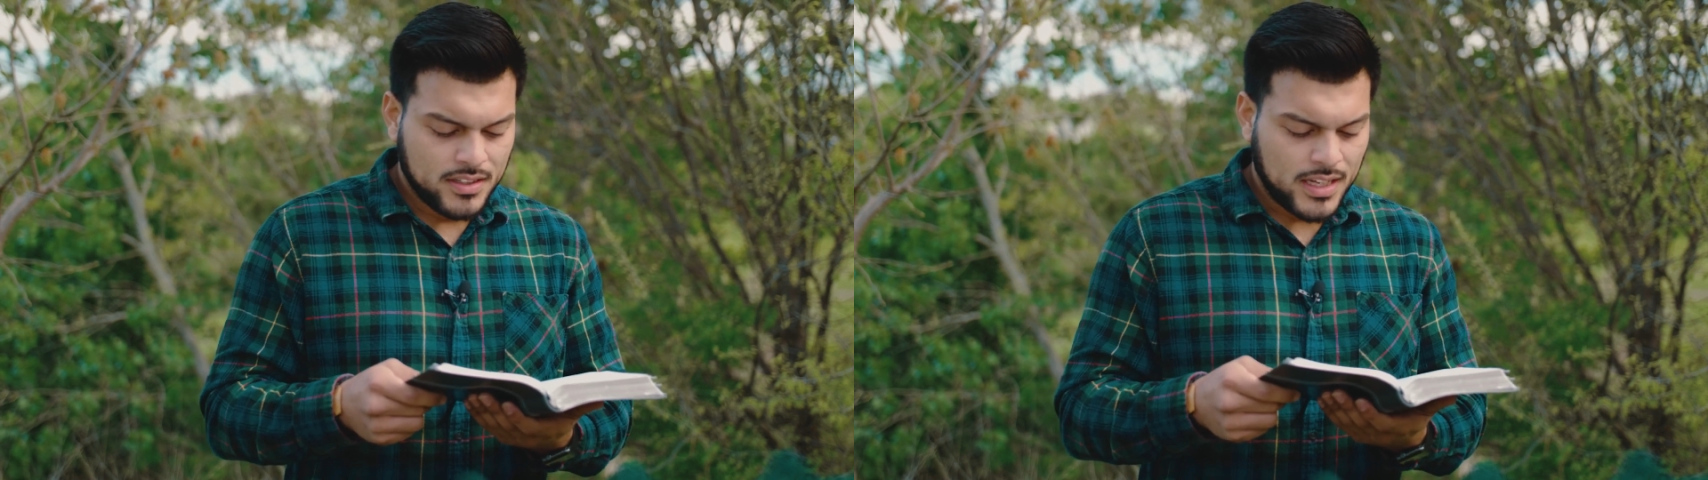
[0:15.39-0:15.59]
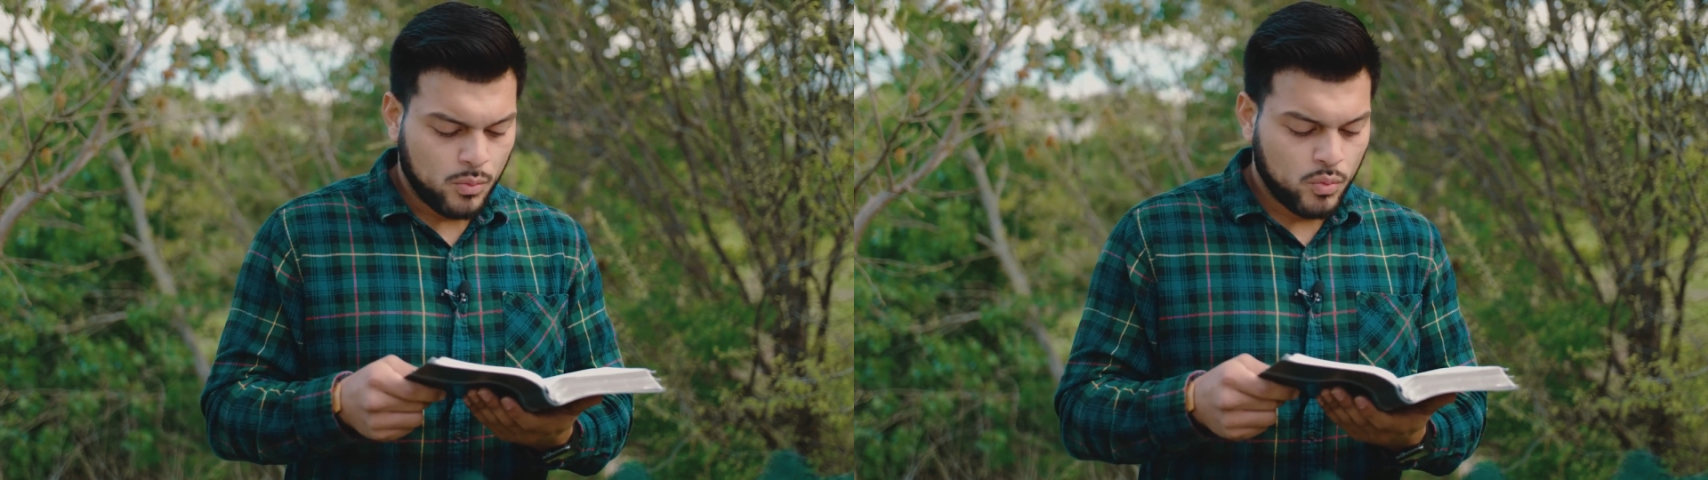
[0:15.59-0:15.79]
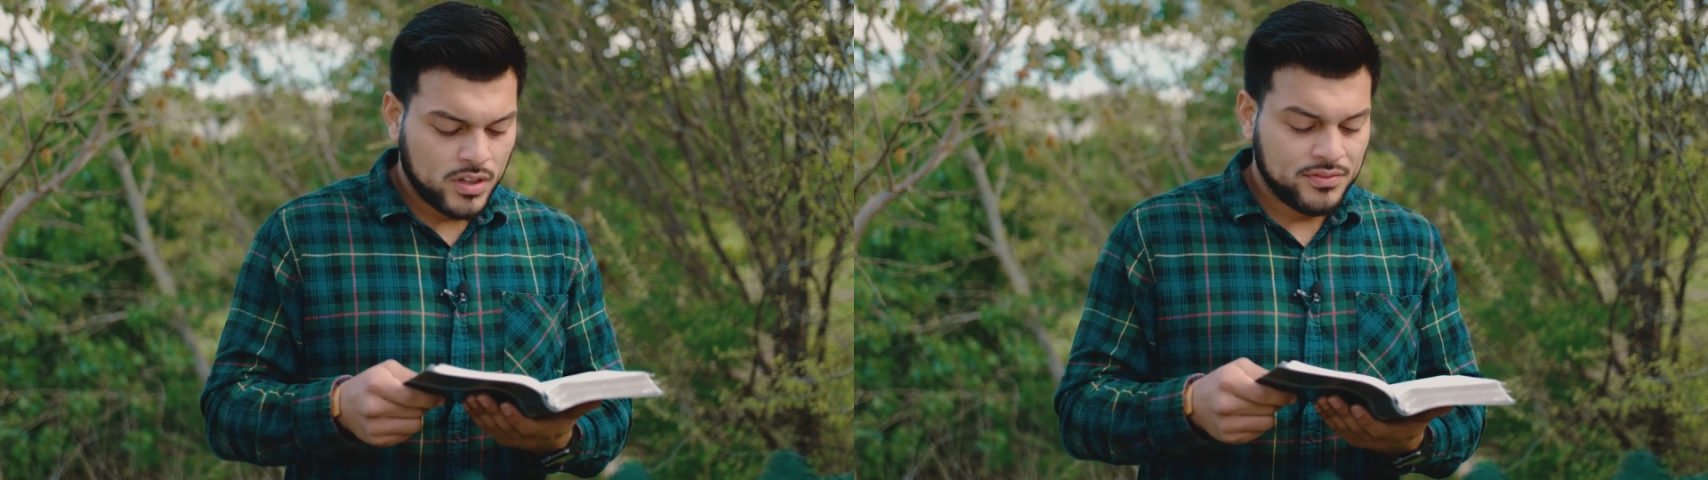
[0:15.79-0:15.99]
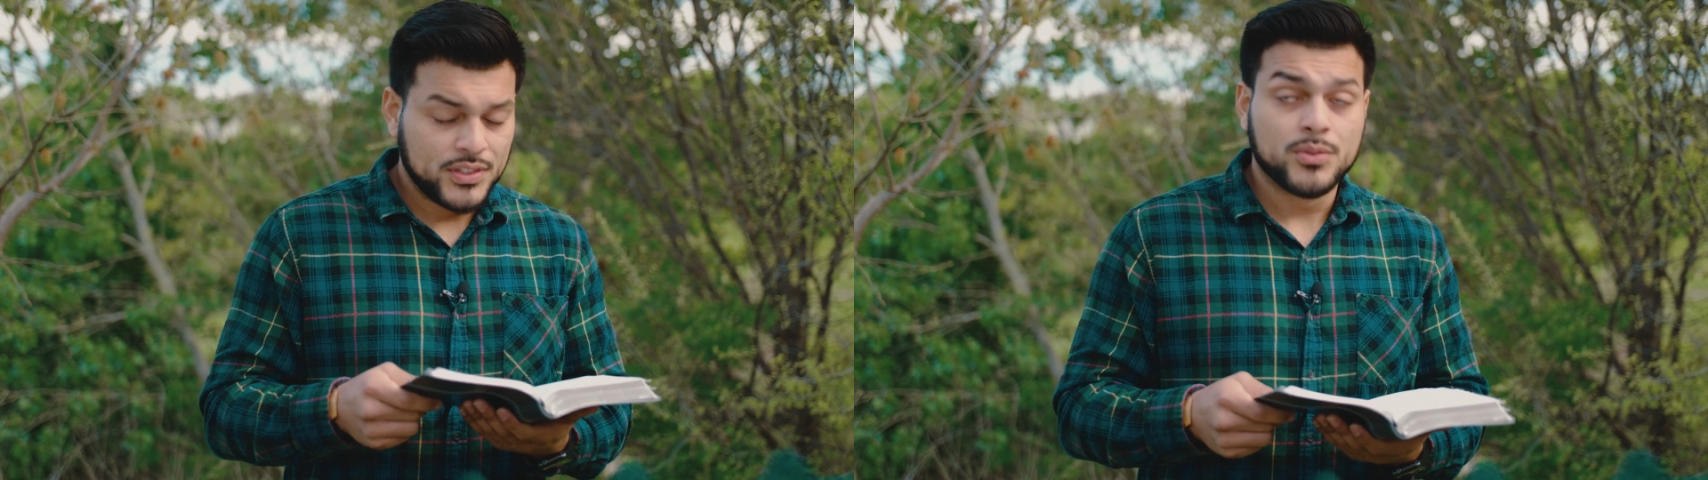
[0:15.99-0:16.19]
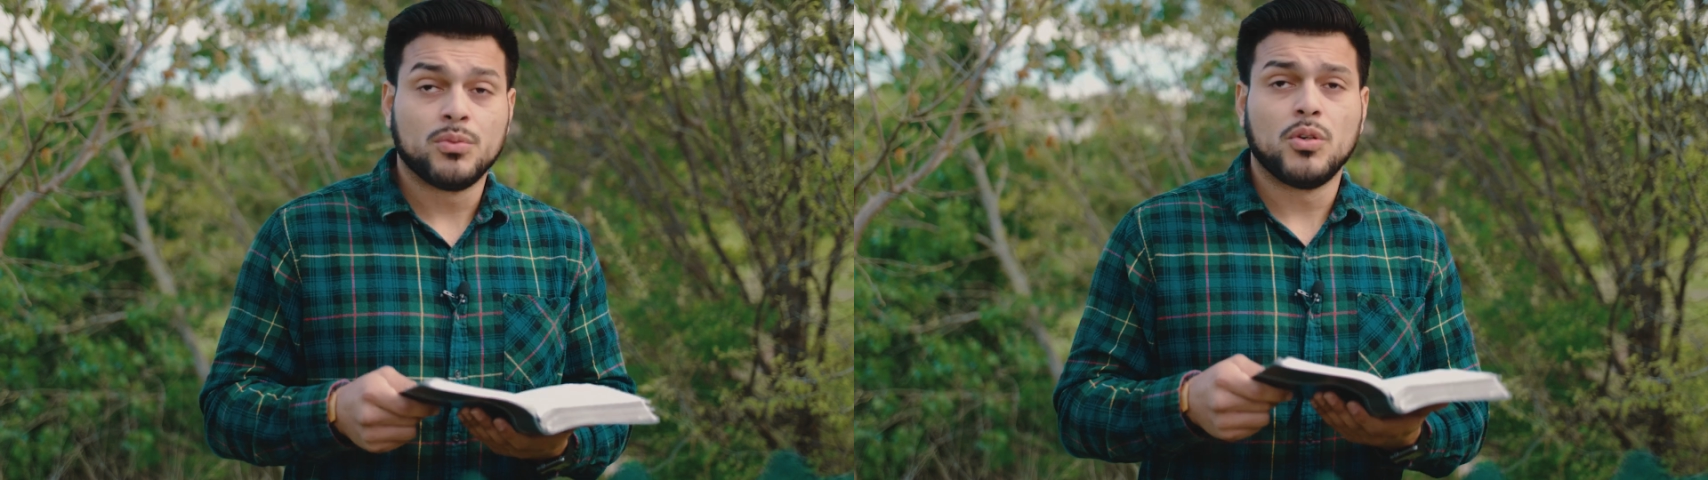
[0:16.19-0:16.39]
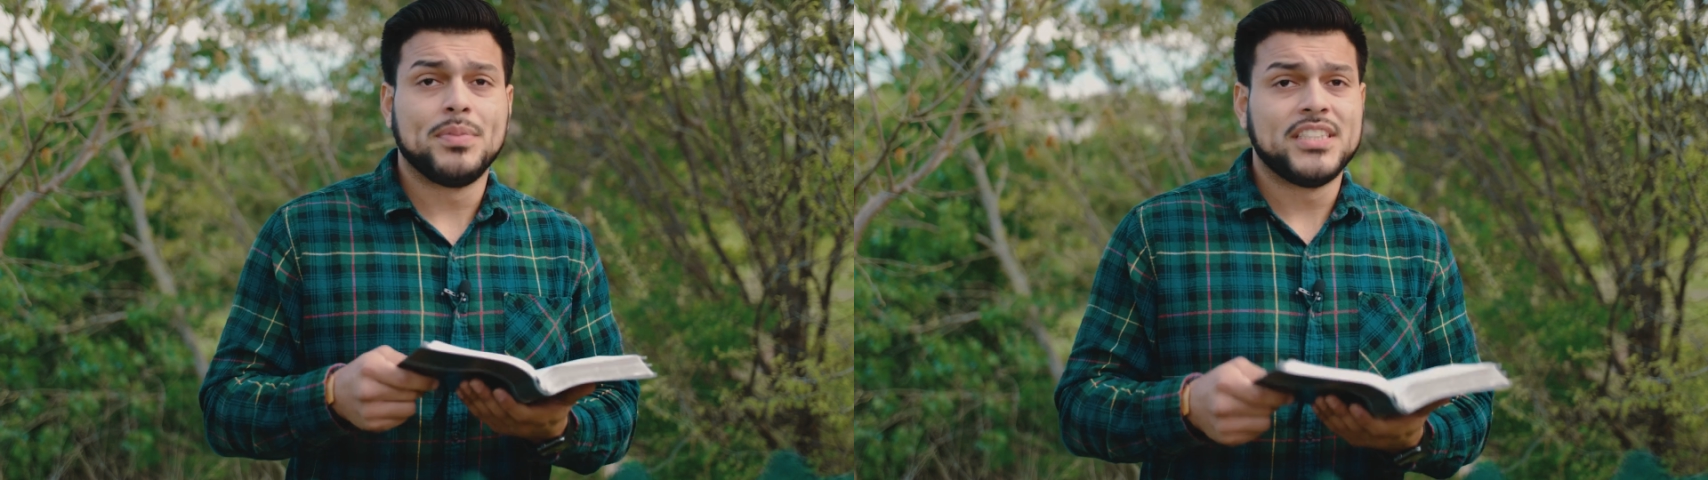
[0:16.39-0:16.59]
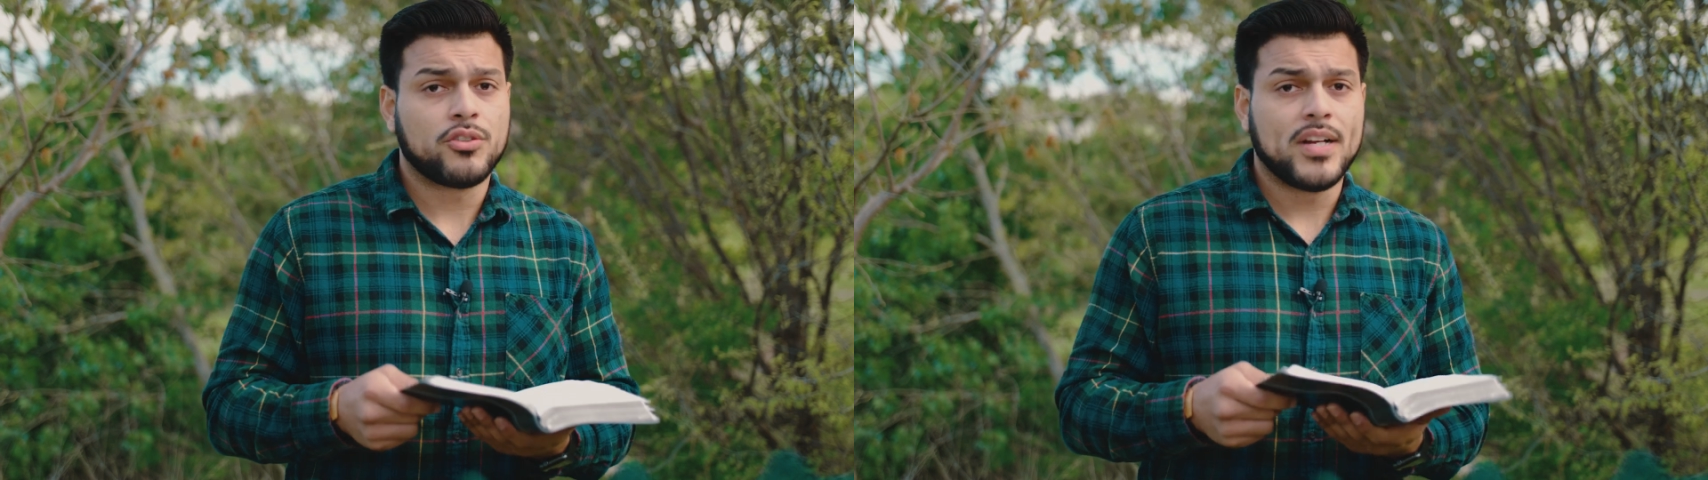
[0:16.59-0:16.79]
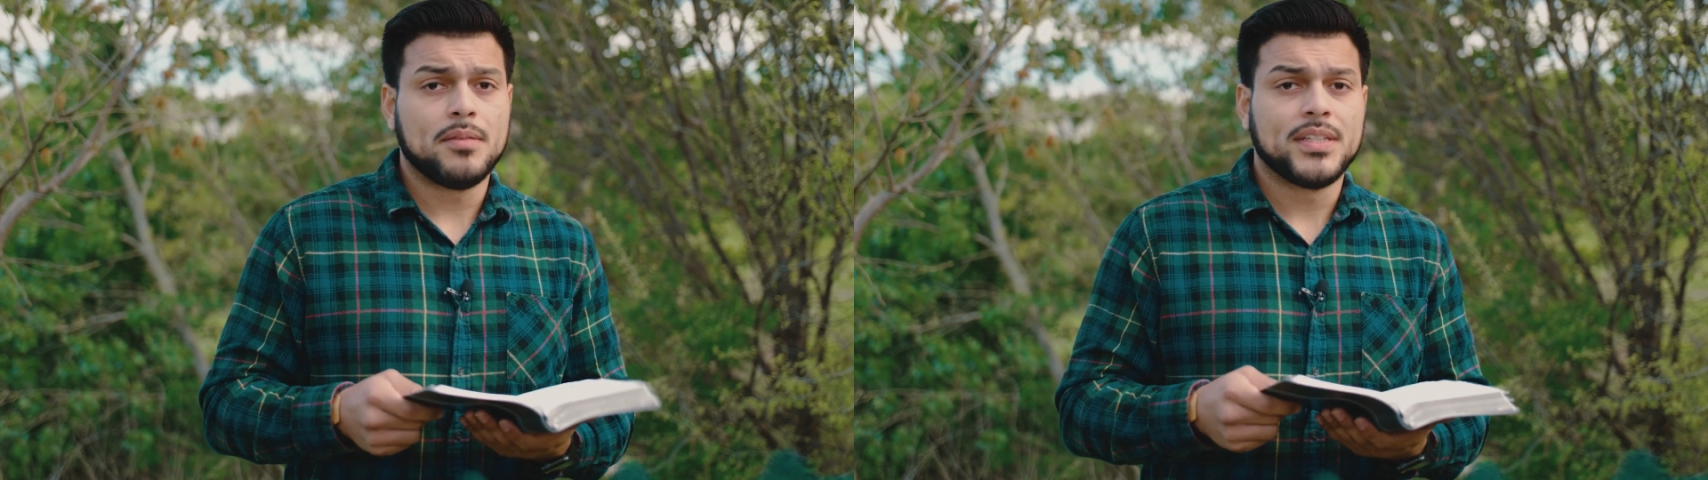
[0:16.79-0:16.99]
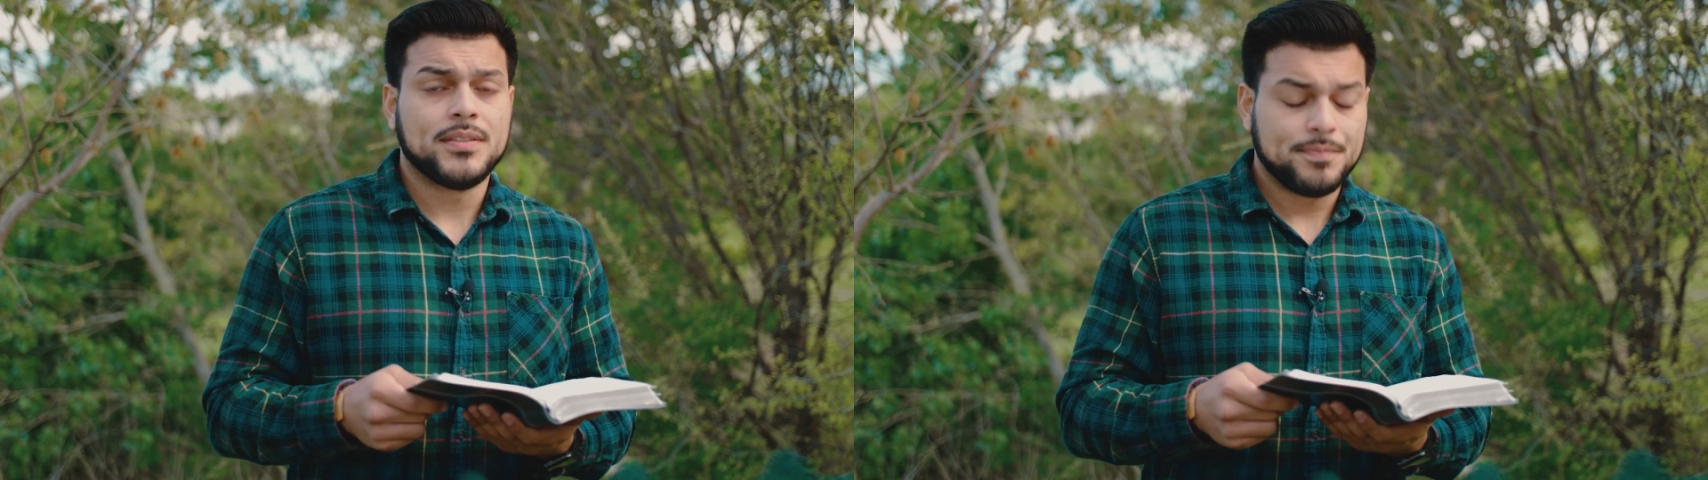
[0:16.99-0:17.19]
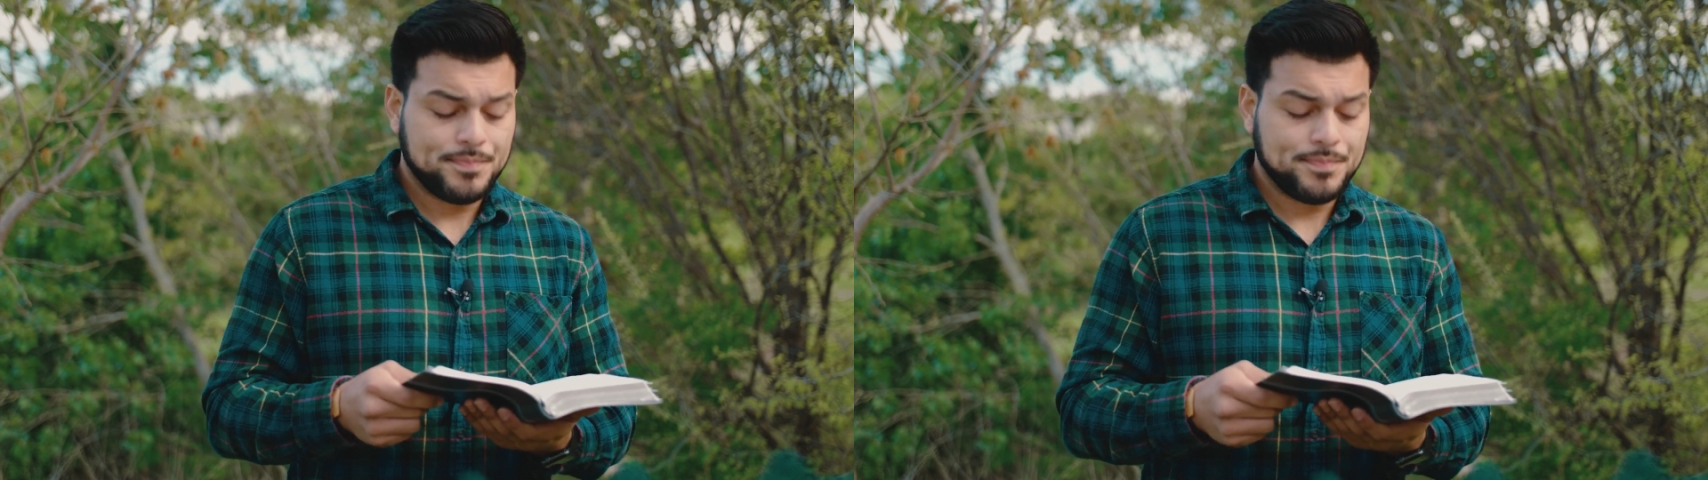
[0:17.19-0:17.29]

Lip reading: that one of you will betray me."